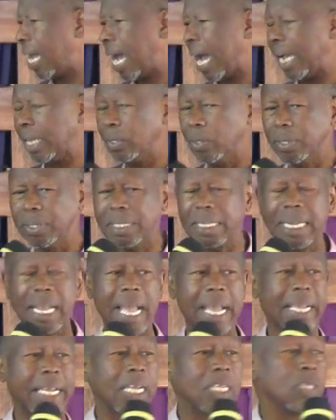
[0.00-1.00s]
I don't think
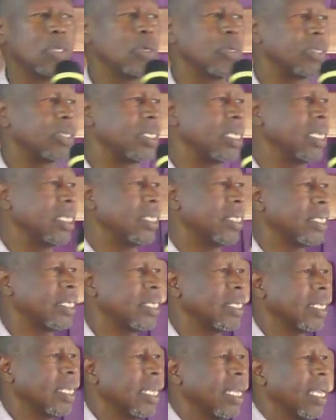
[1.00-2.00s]
I can use
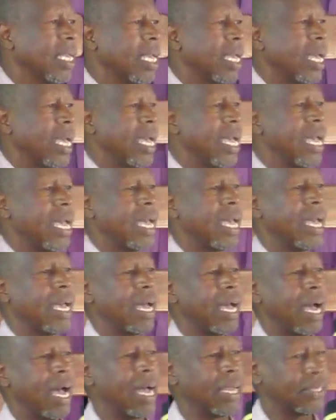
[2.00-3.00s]
this
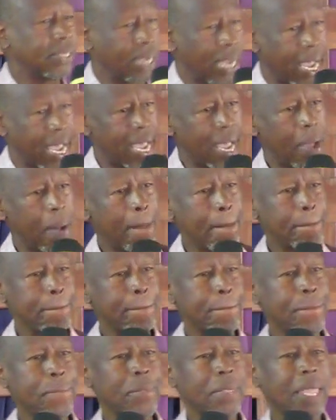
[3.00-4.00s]
attire,
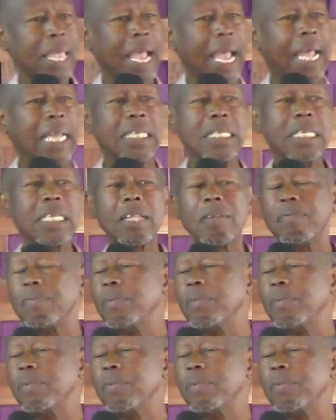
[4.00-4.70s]
and he